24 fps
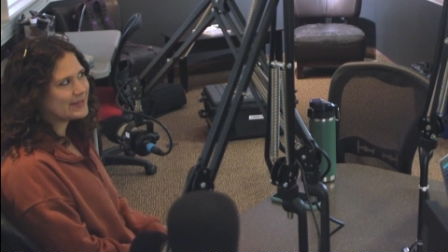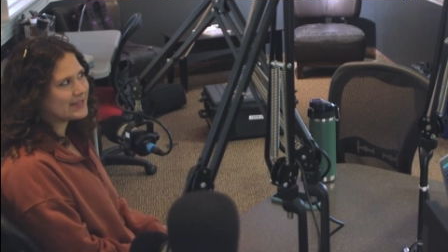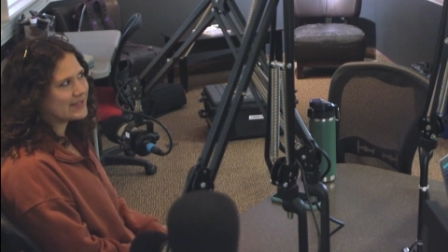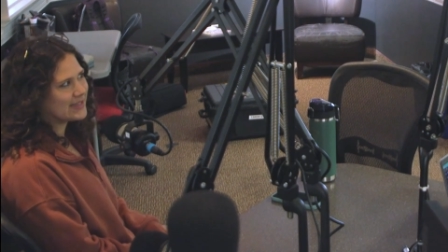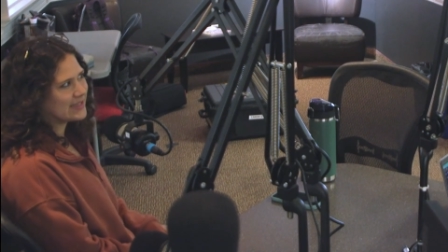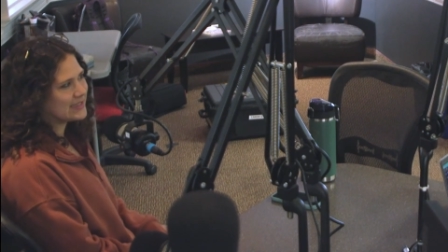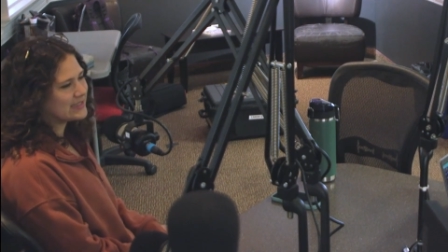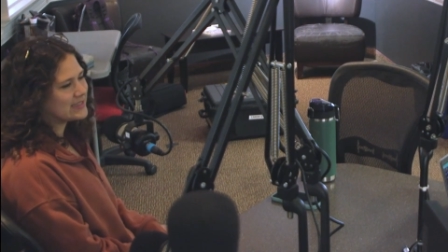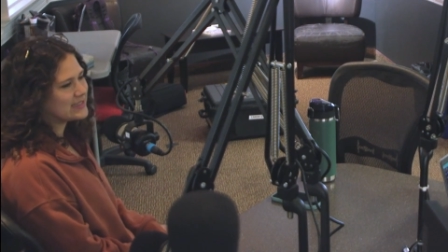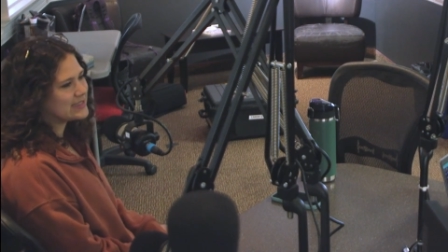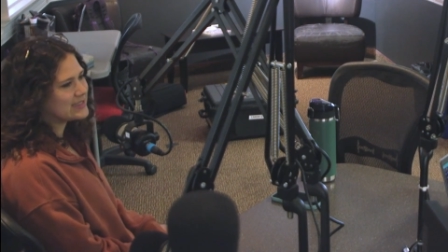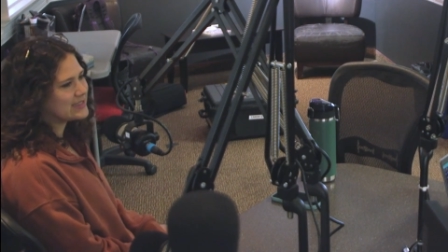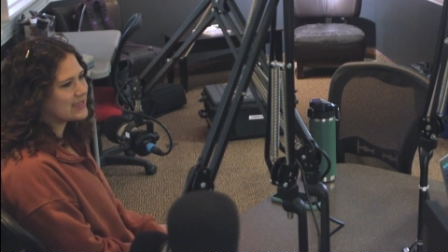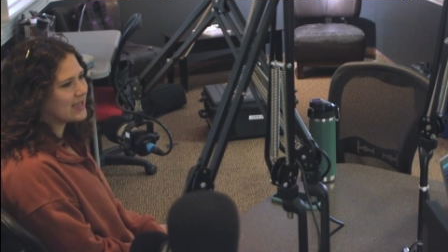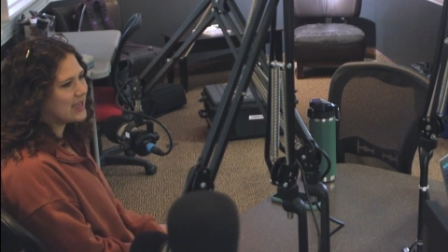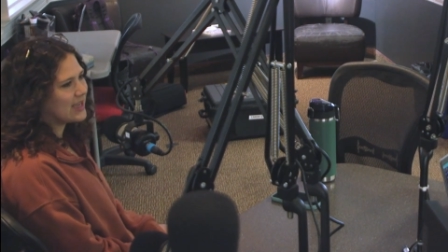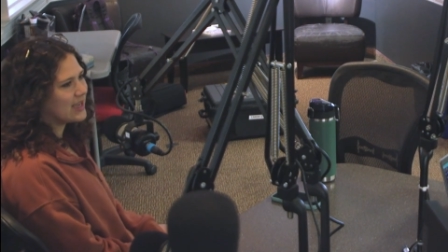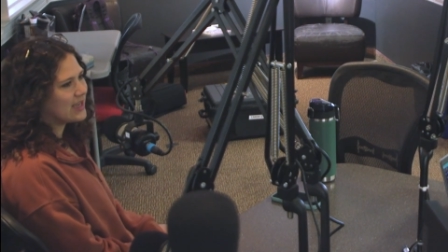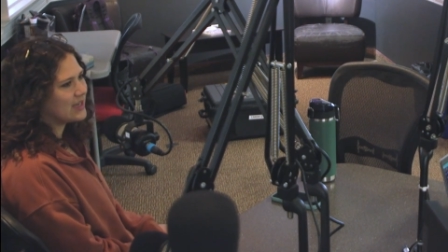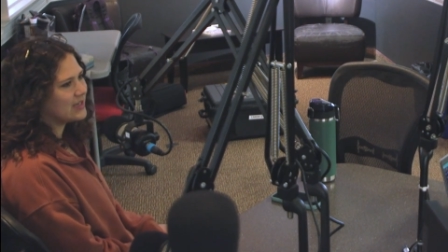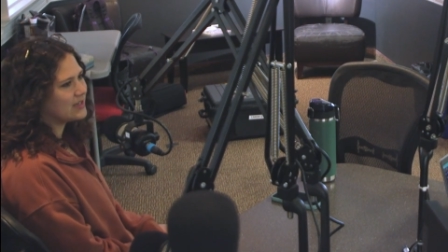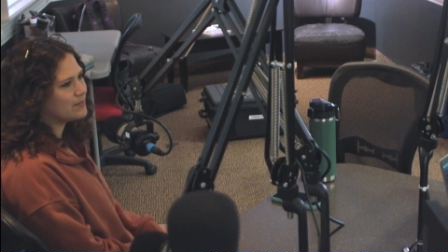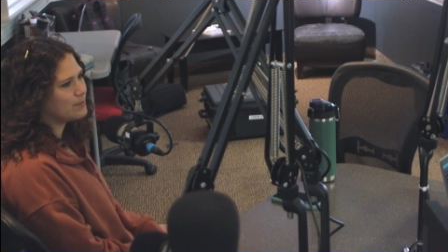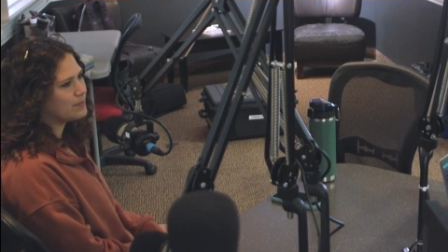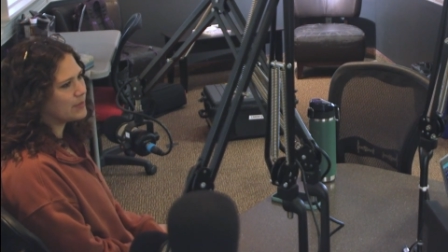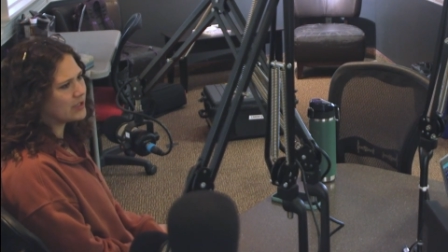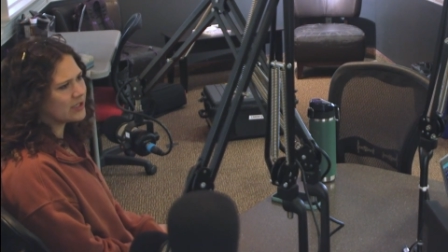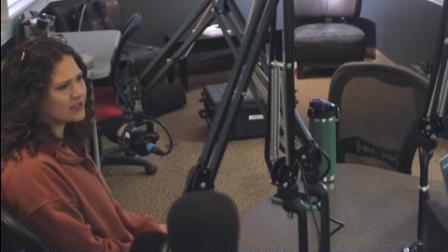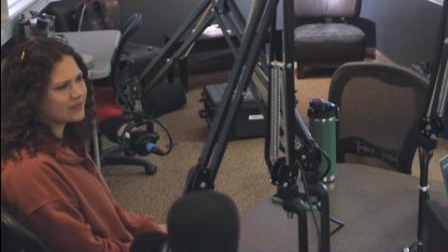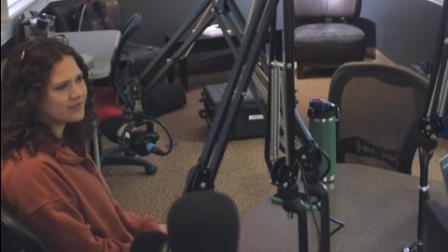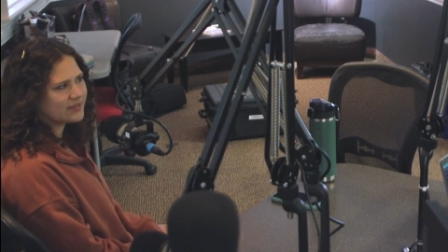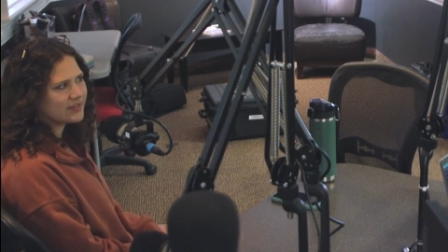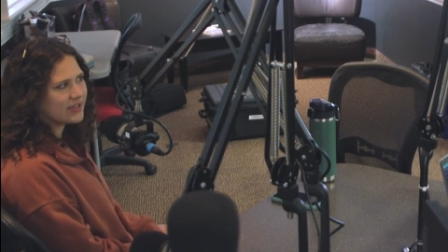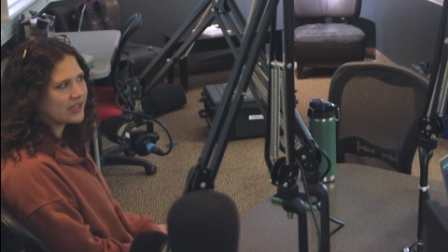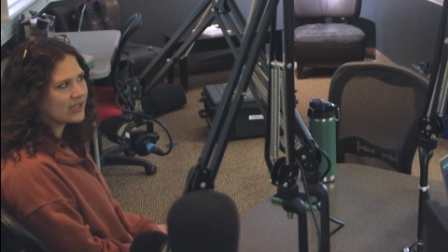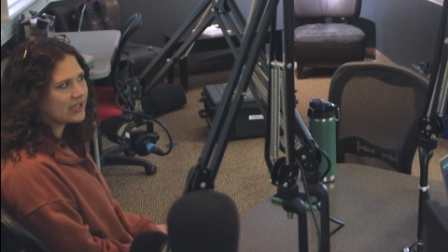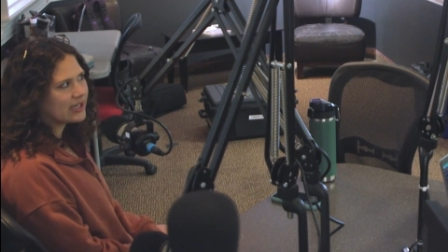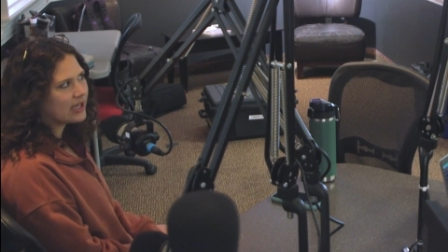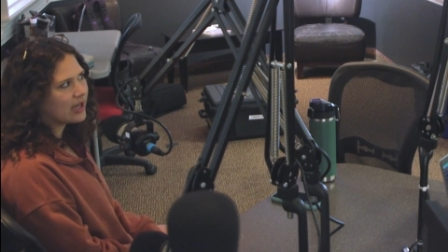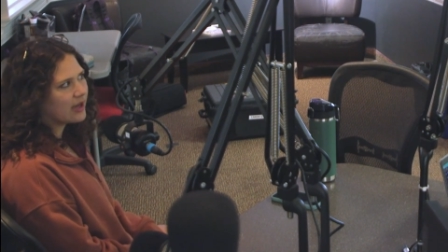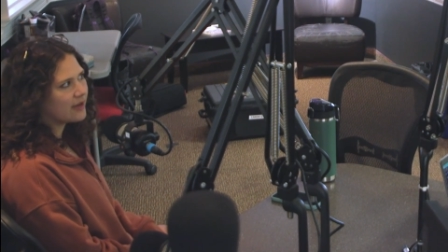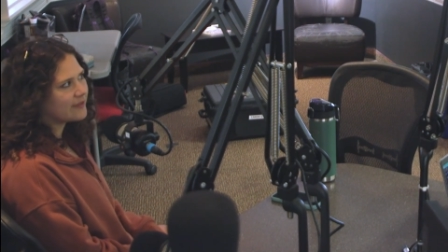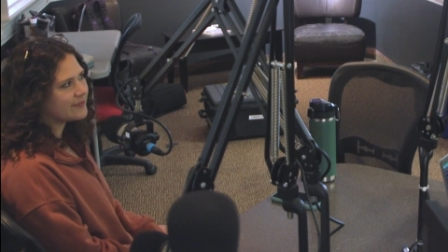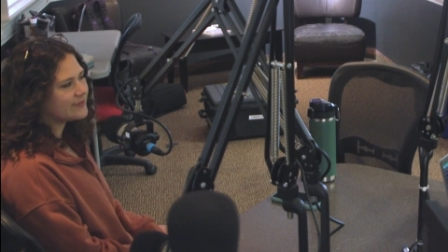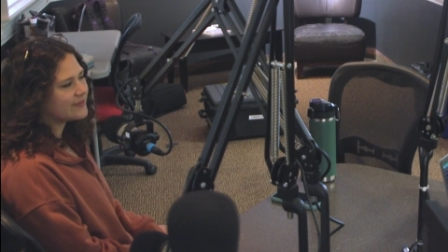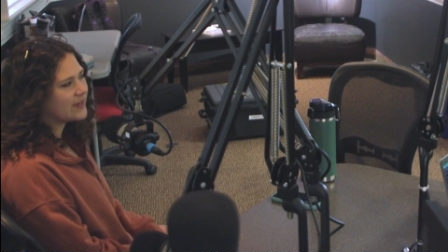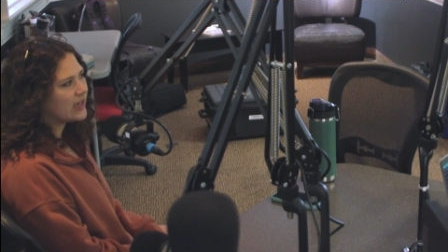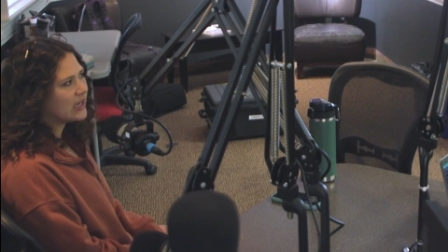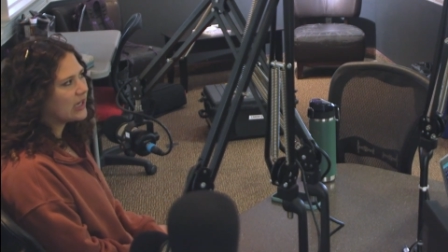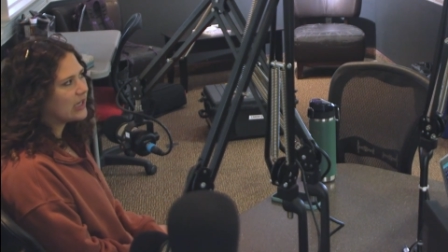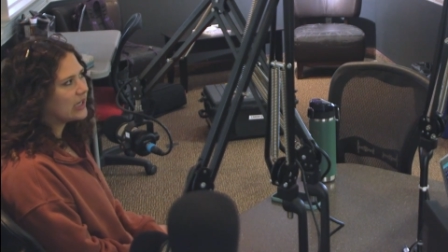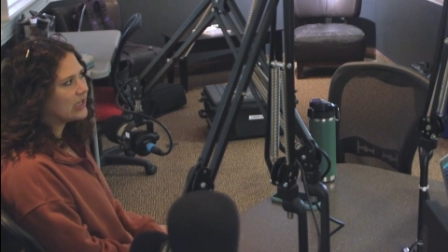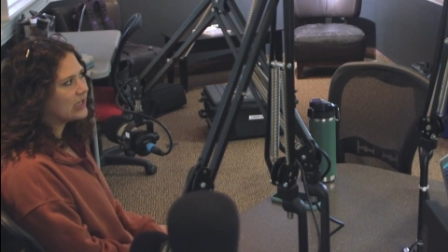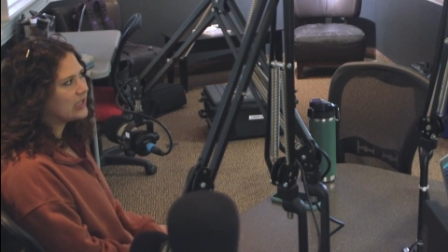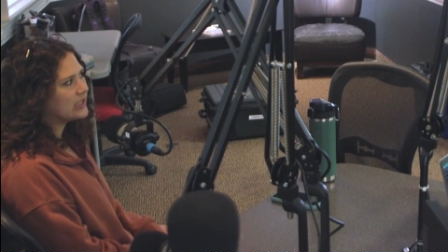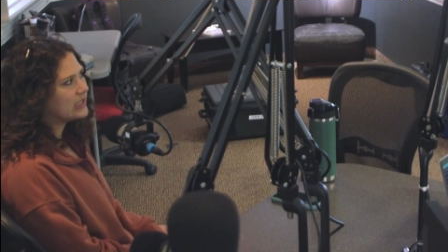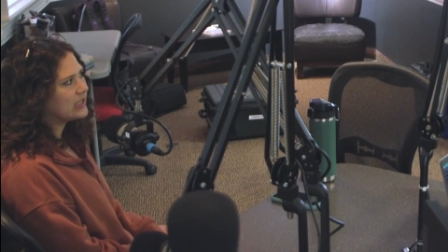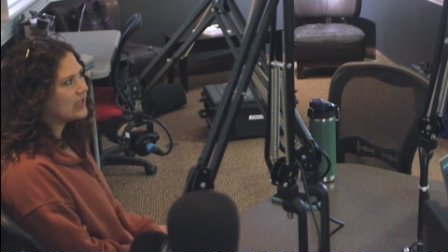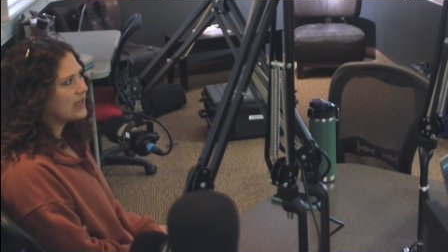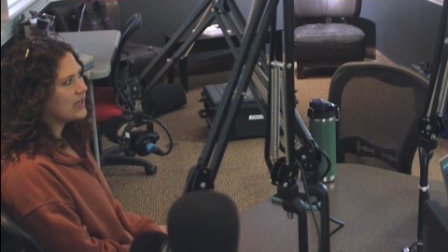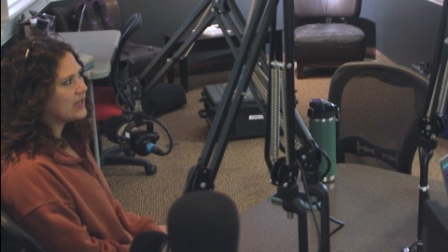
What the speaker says: they designed Butterfly Cafe,